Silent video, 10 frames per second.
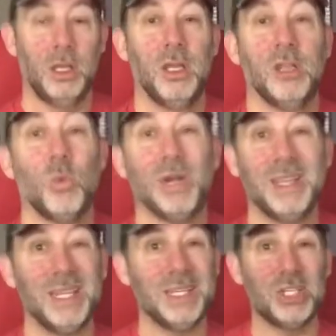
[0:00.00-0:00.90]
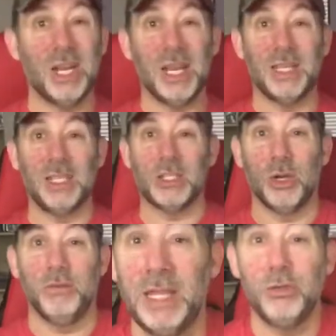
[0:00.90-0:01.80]
The one thing to check on these
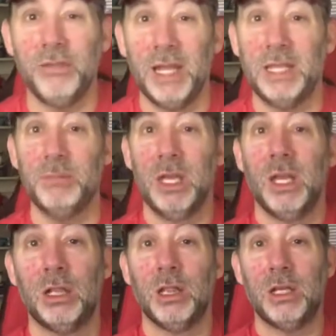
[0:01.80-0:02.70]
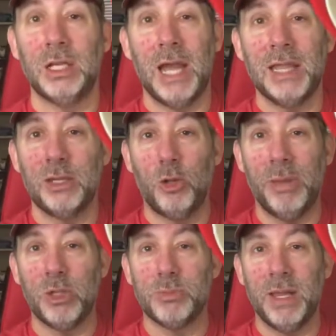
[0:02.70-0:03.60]
though, if you do find them, look on the little
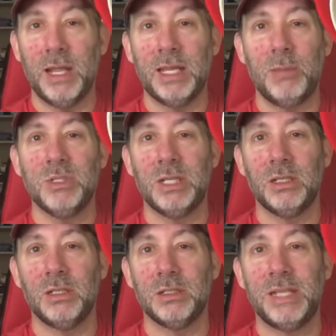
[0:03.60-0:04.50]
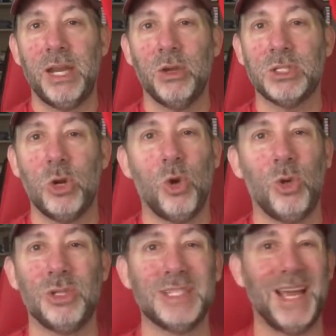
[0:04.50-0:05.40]
bounce pad. A lot of times you get little tears and
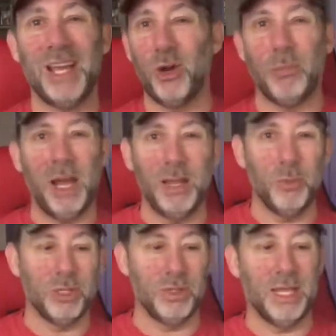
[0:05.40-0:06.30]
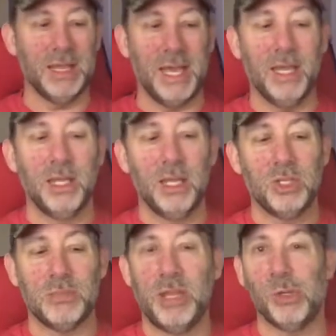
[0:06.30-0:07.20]
holes. I don't buy them when they're like that.
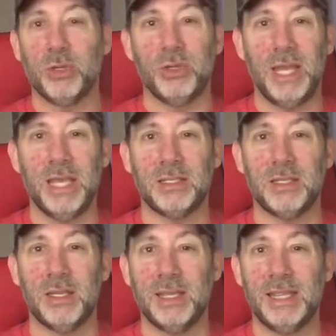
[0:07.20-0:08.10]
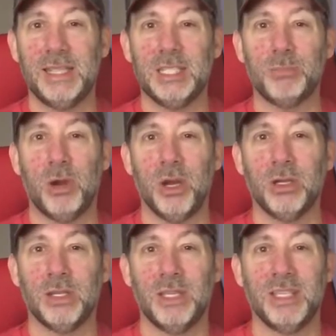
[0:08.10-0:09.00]
Just make sure that this
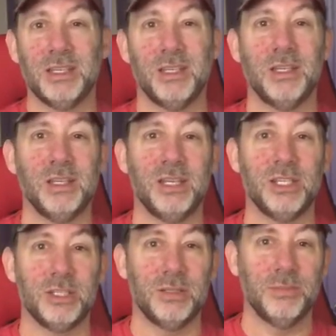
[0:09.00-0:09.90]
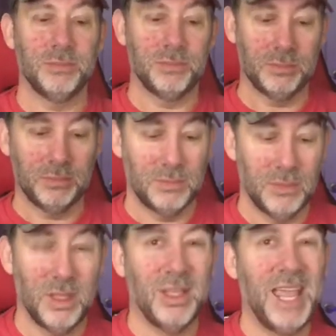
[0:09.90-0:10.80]
part is in good condition.
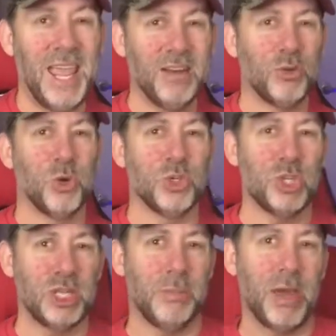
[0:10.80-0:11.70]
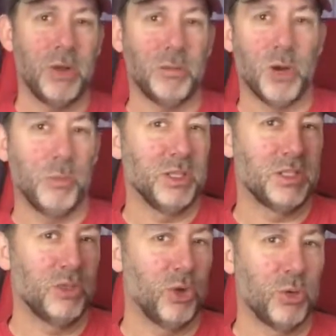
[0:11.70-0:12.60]
And of course, check the battery
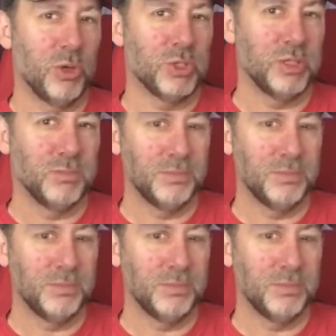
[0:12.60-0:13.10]
compartments, no corrosion.